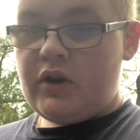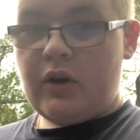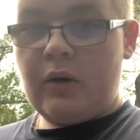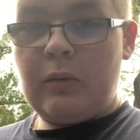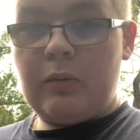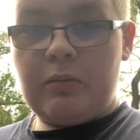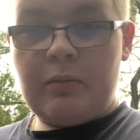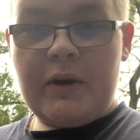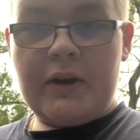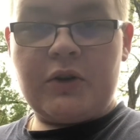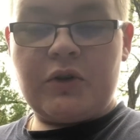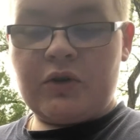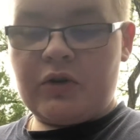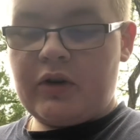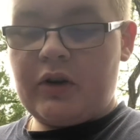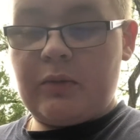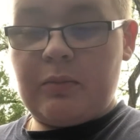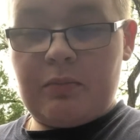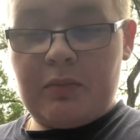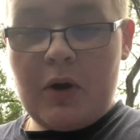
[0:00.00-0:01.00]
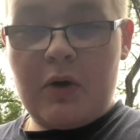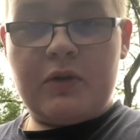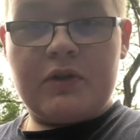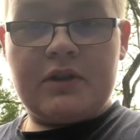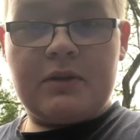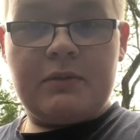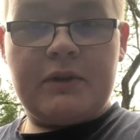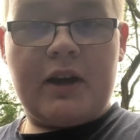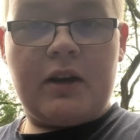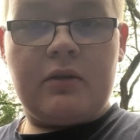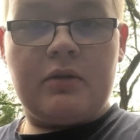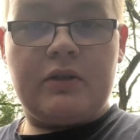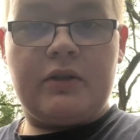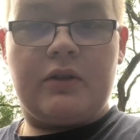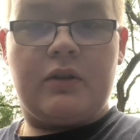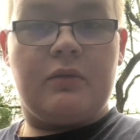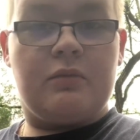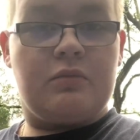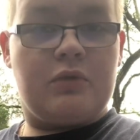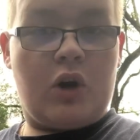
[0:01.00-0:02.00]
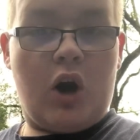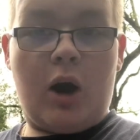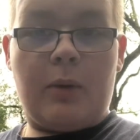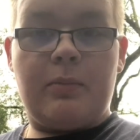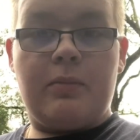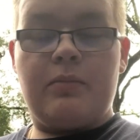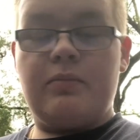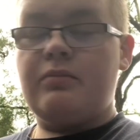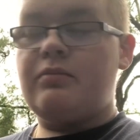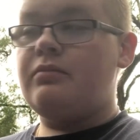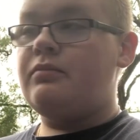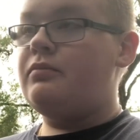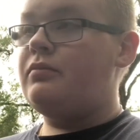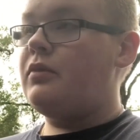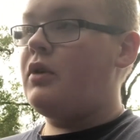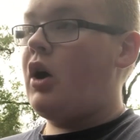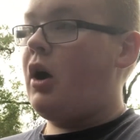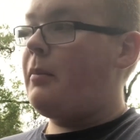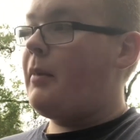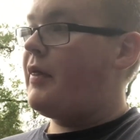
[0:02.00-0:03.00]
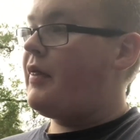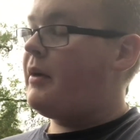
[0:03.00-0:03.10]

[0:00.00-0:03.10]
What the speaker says: make sure to post them down, comment